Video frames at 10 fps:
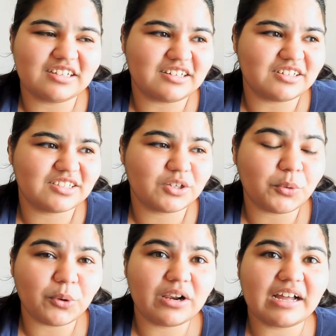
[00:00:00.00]
The
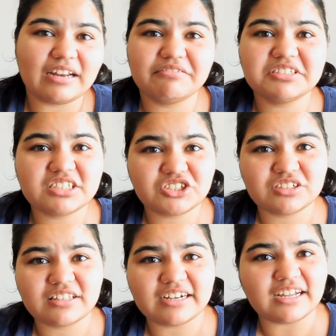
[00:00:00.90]
whole
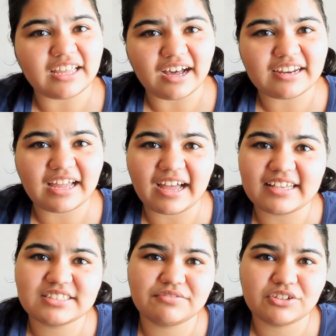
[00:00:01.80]
conversation that Ayan
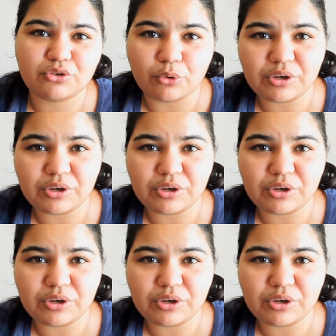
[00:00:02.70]
has with